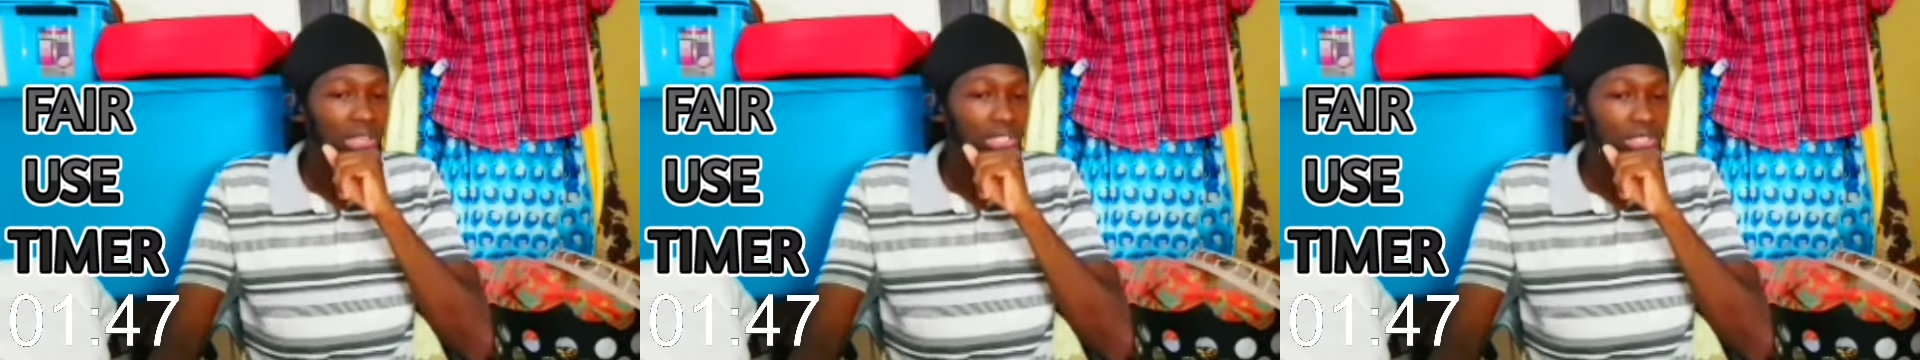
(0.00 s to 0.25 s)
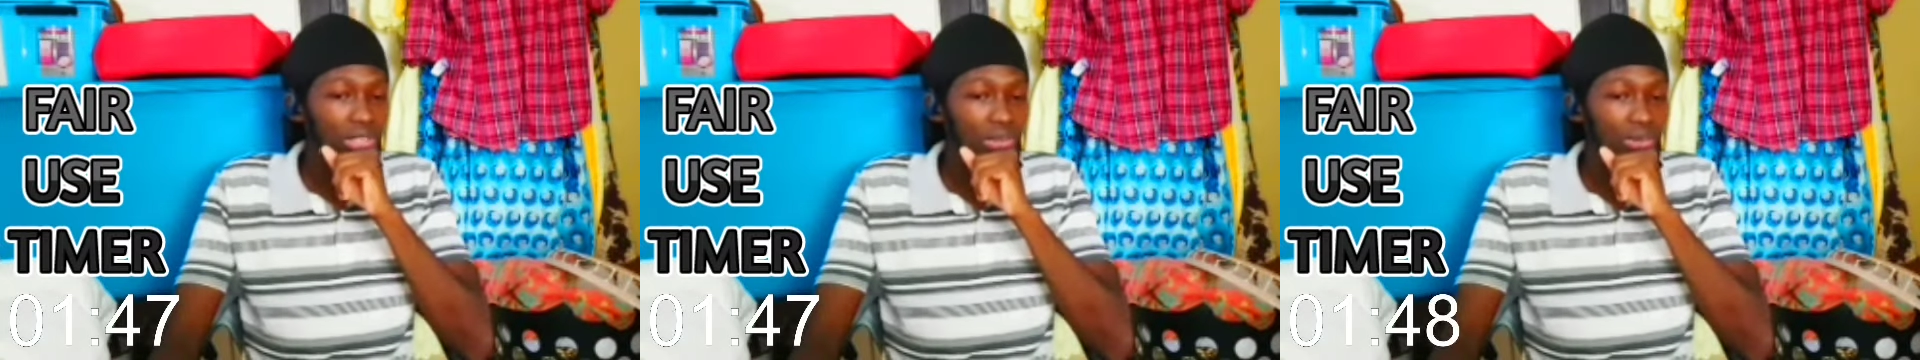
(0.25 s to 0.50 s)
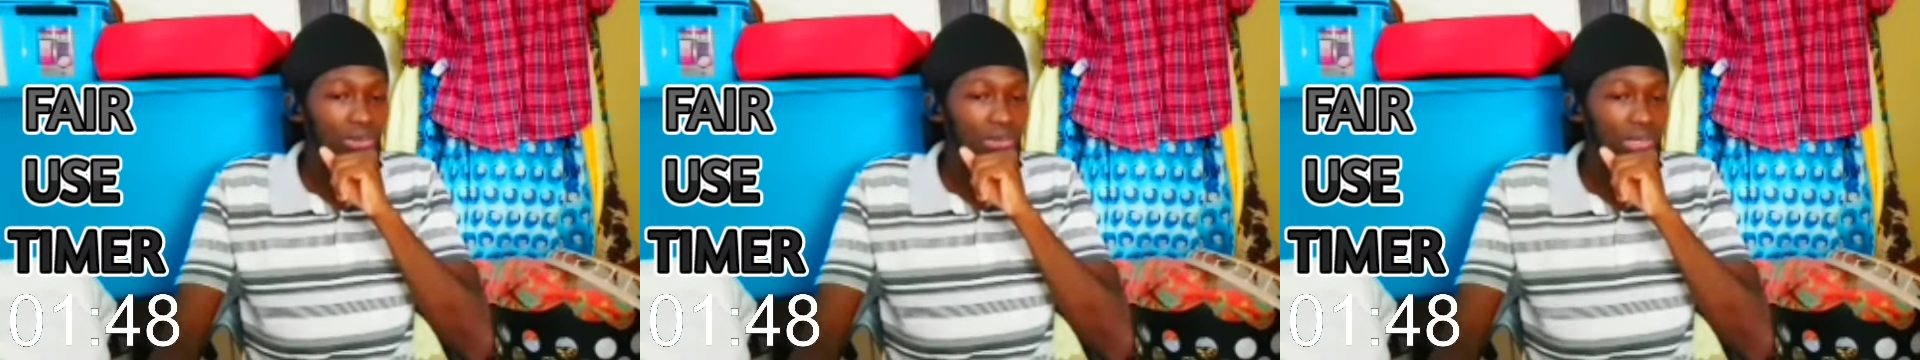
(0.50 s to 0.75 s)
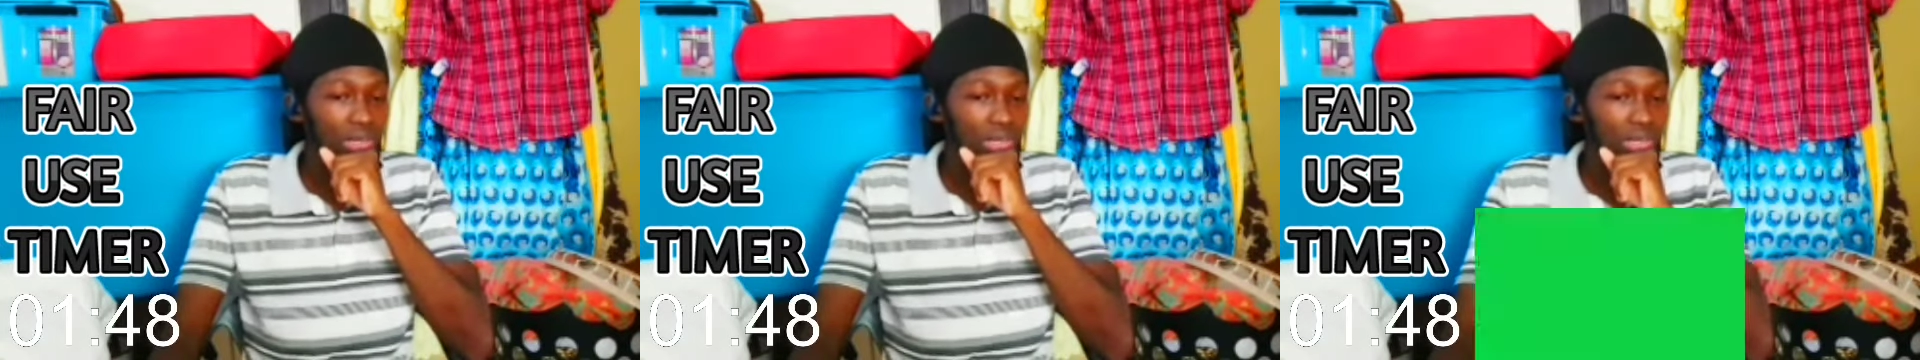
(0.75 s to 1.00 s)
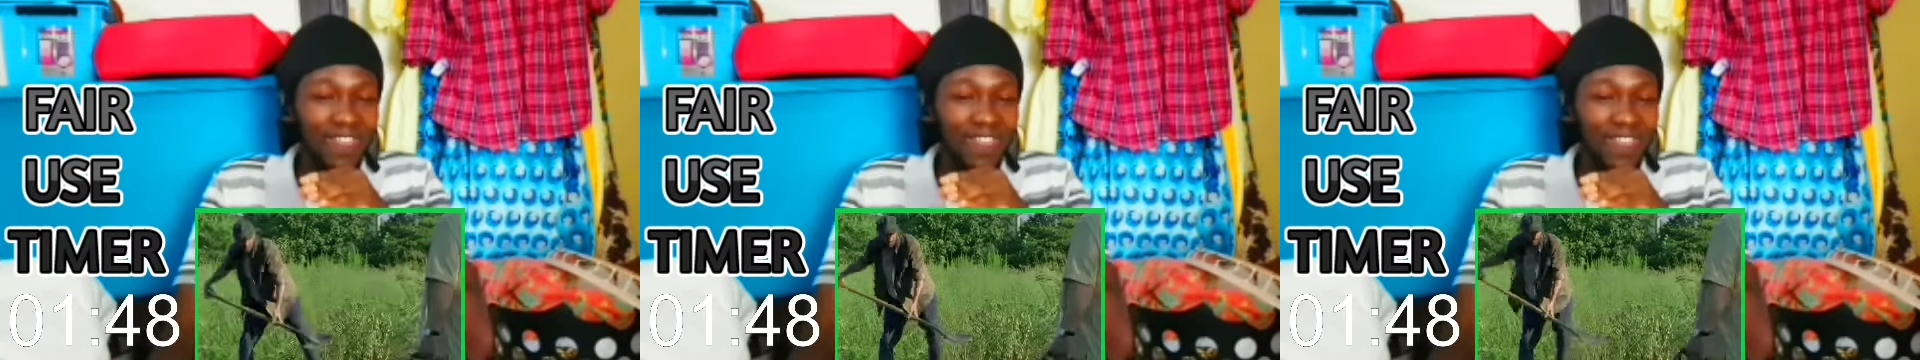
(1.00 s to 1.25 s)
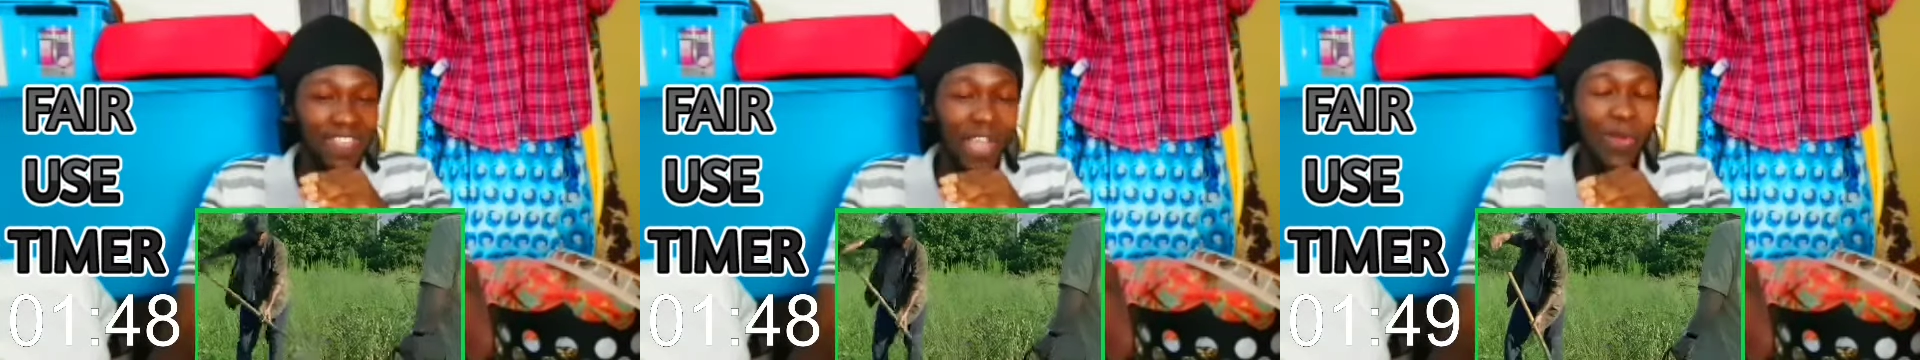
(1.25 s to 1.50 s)
So,
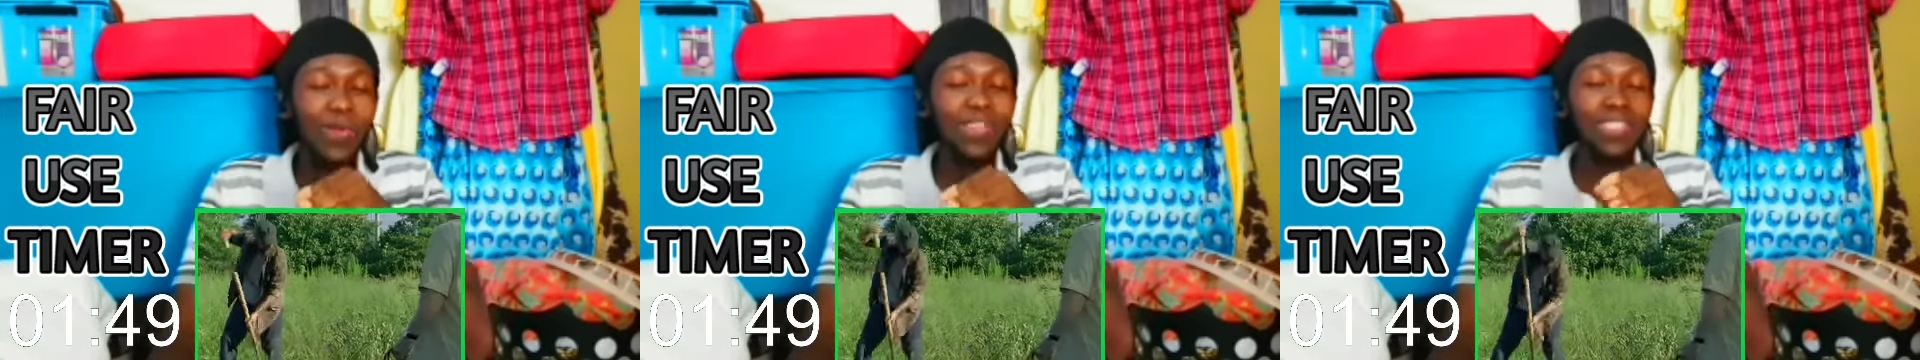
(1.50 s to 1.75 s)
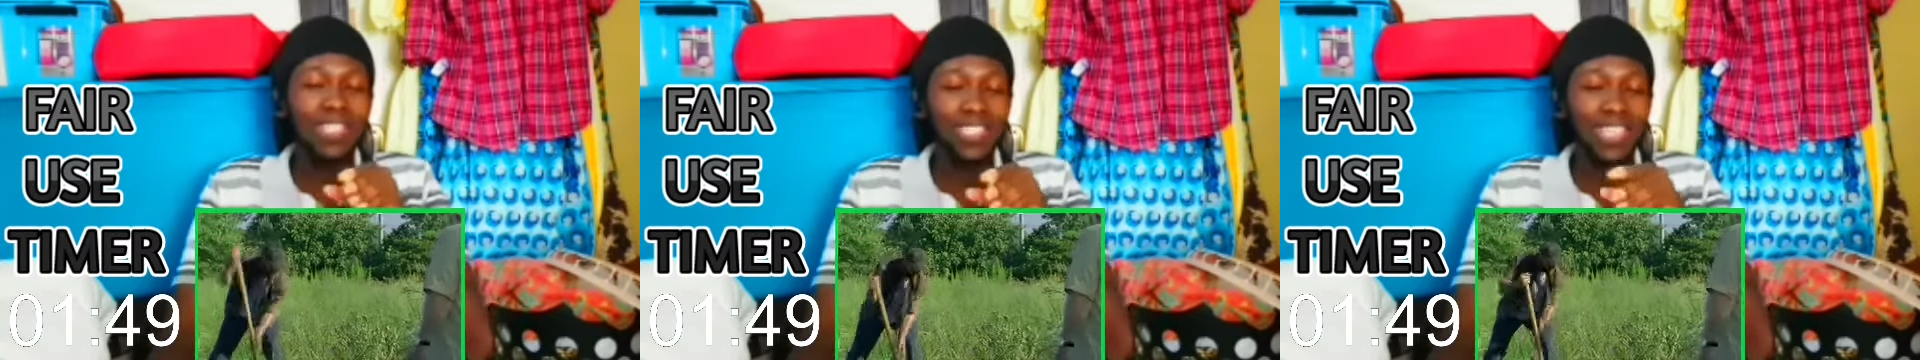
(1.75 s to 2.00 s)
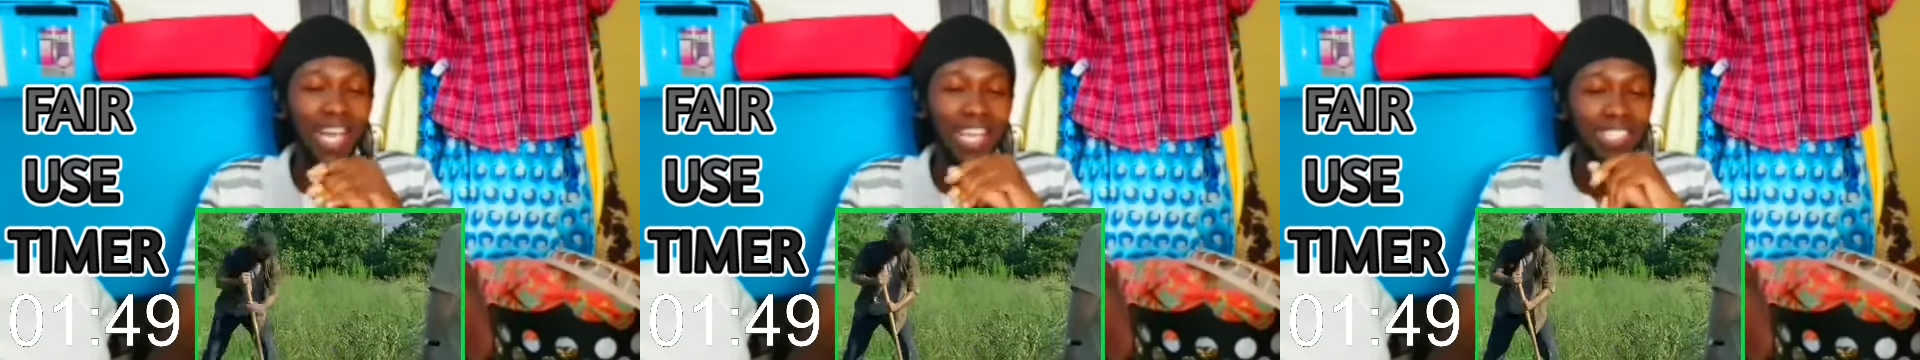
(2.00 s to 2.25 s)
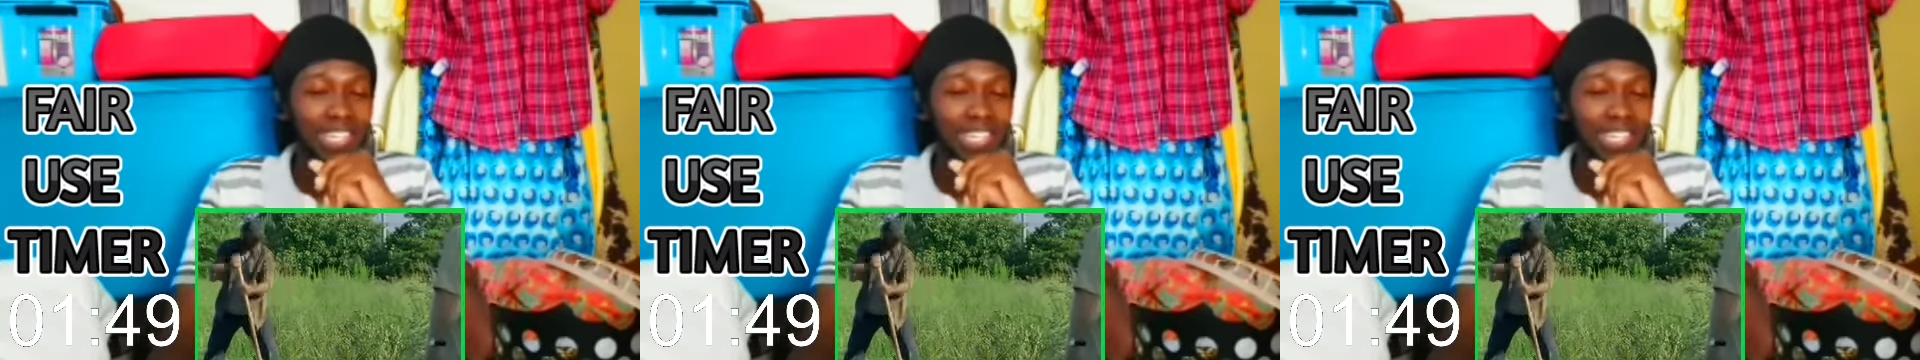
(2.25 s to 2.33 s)
who is this guy?